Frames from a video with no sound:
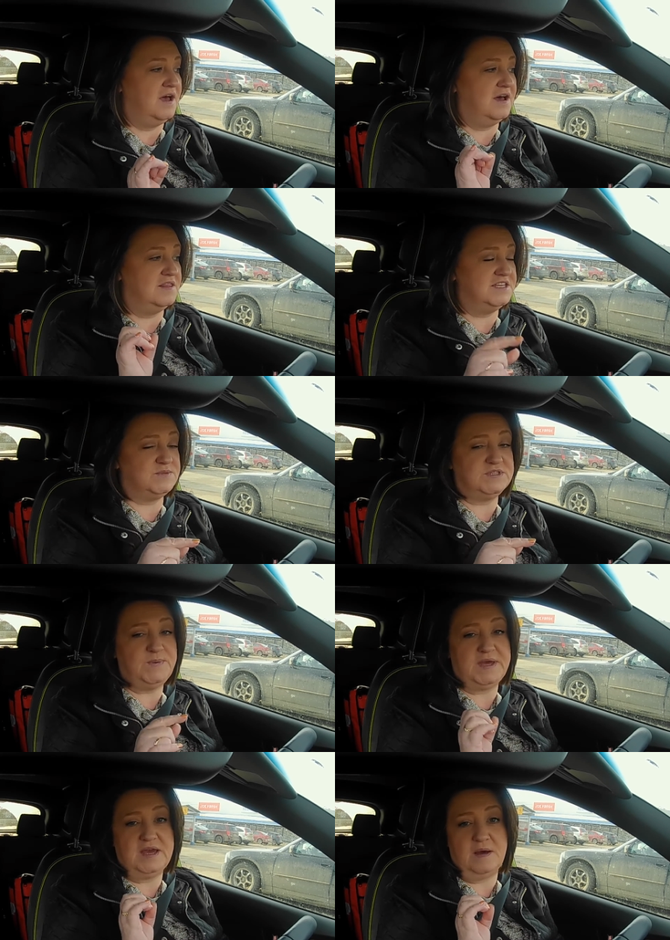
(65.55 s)
Uh, this one's
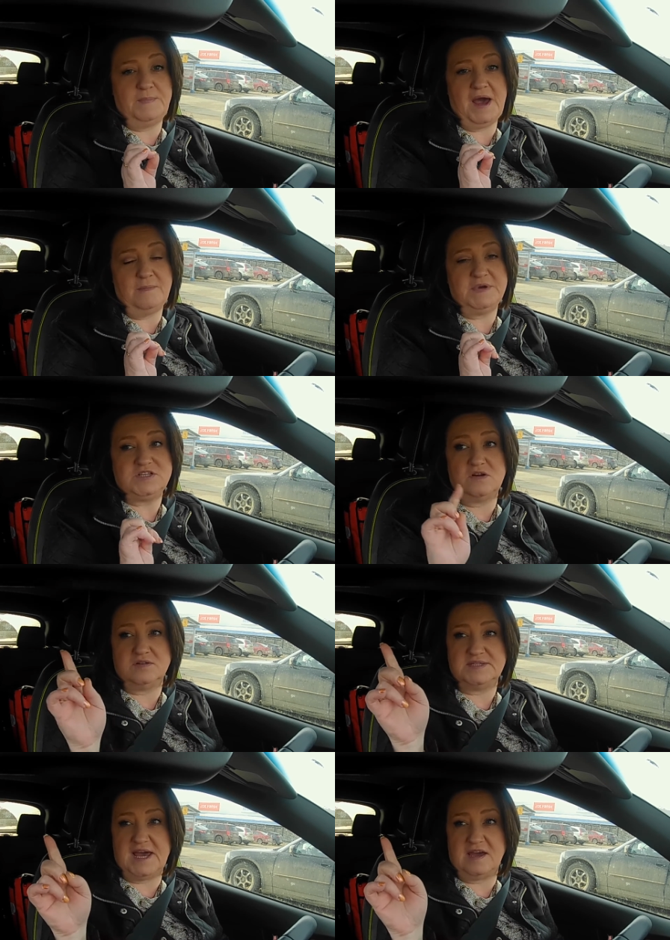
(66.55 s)
picking up at
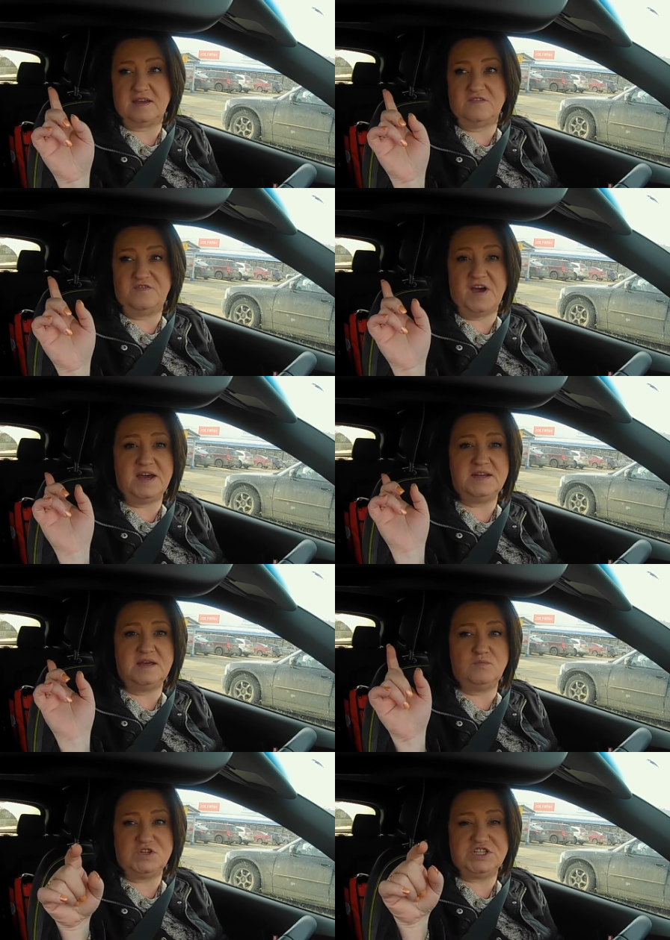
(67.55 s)
McDonald's at Confed,
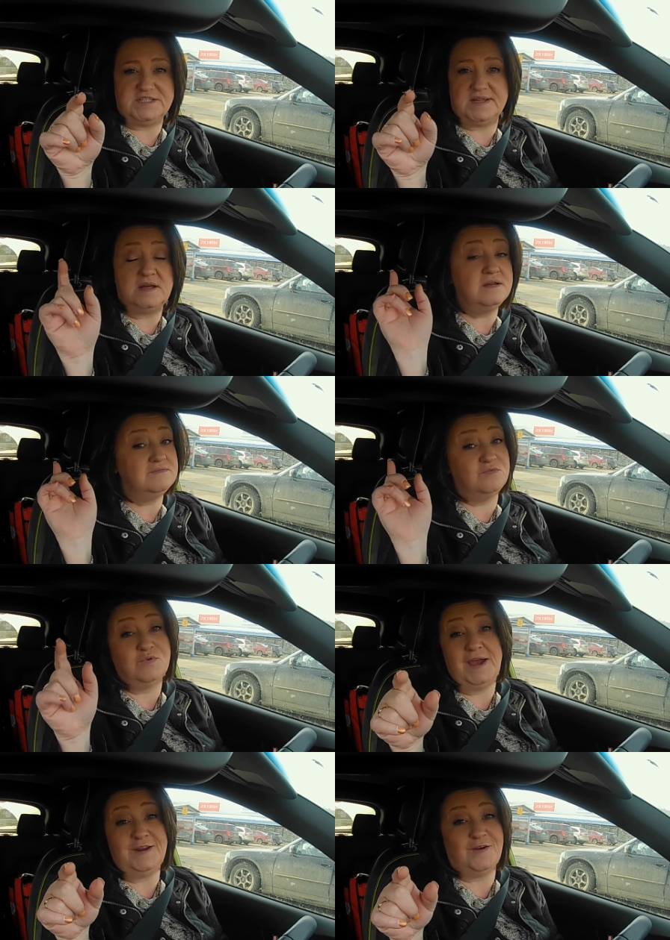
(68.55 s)
which is right